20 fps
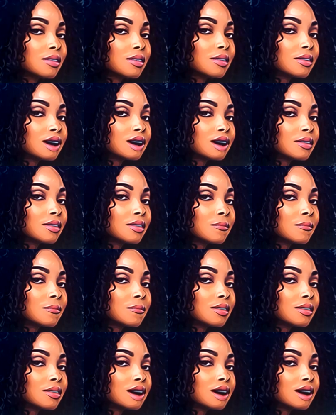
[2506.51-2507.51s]
So they're sitting
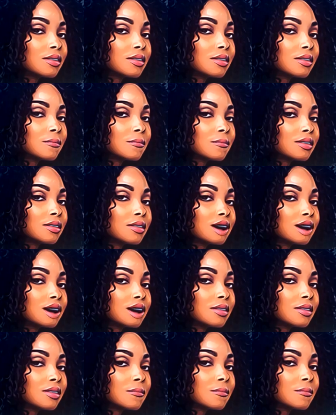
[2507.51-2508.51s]
on the beach
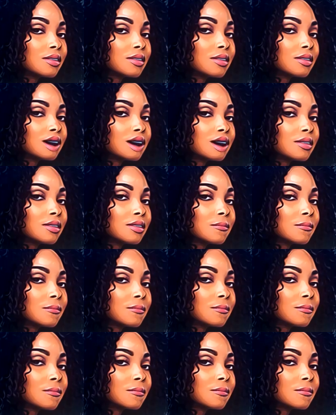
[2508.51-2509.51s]
and they each read their
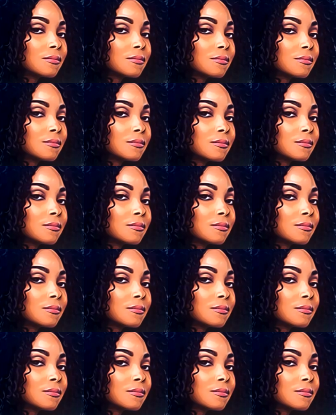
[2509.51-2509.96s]
letters.